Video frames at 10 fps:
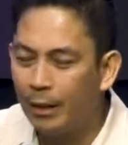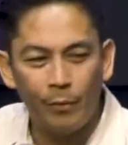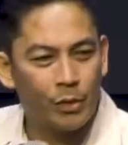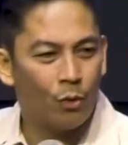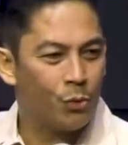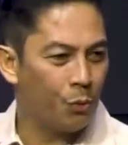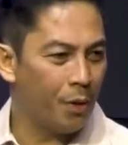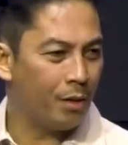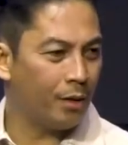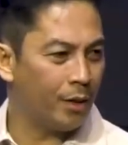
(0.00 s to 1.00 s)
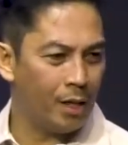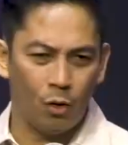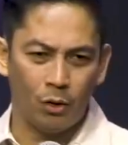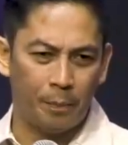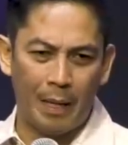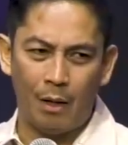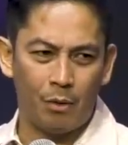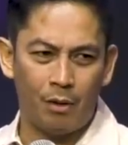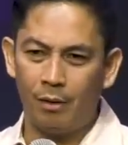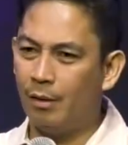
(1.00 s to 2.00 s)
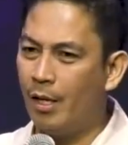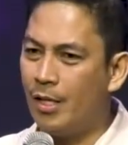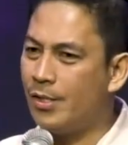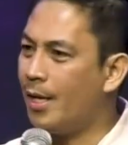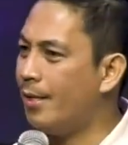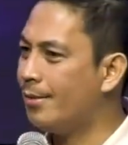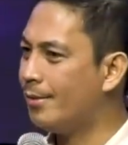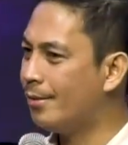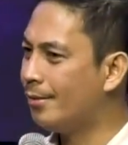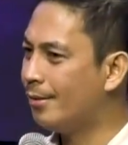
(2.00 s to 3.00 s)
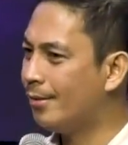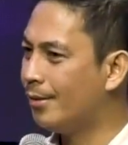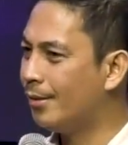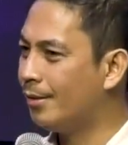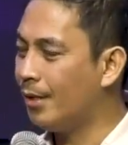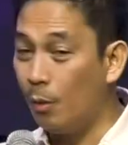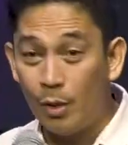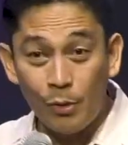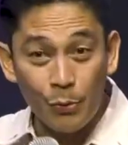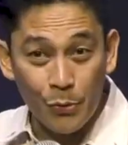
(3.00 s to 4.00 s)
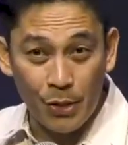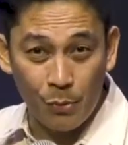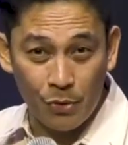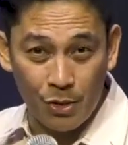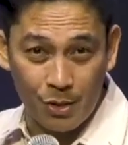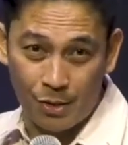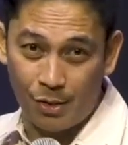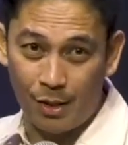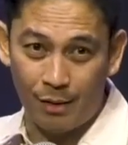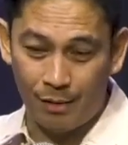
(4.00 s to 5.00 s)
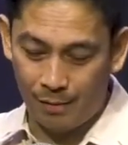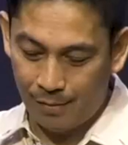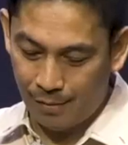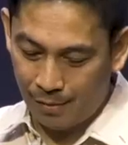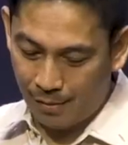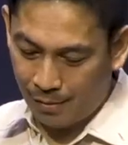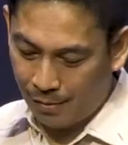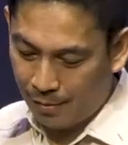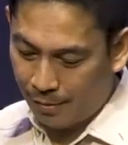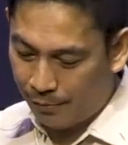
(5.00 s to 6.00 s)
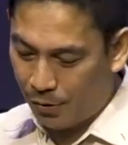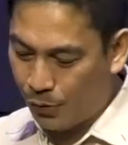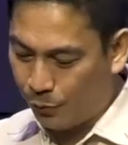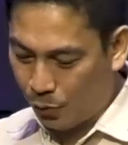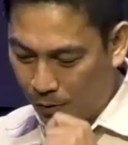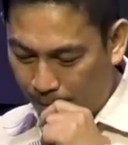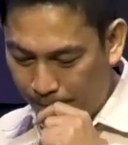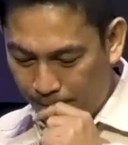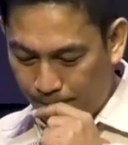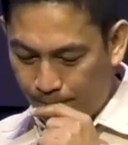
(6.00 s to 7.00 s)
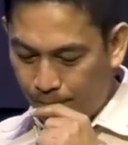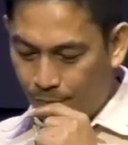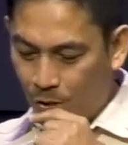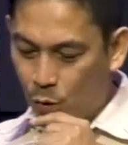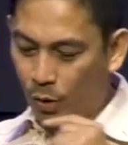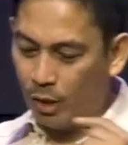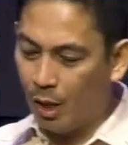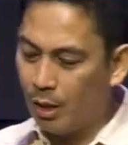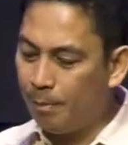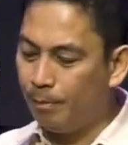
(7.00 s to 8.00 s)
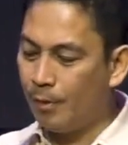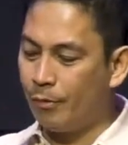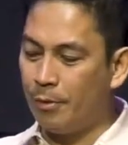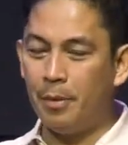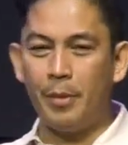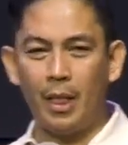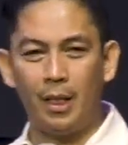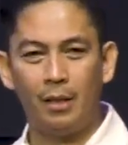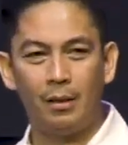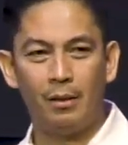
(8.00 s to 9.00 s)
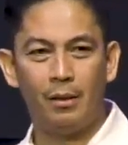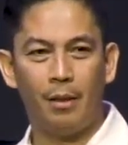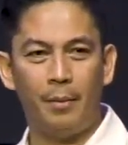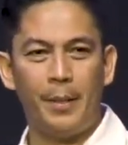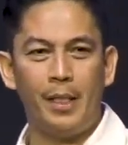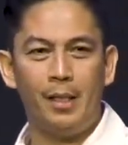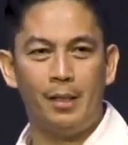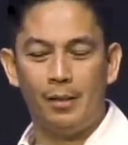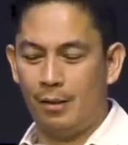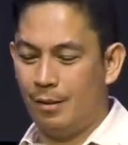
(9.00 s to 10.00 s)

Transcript: But he was also aware that he had all the power in his hands. I want you to see what Jesus did. Verse 4. So he got up from the meal. Everybody,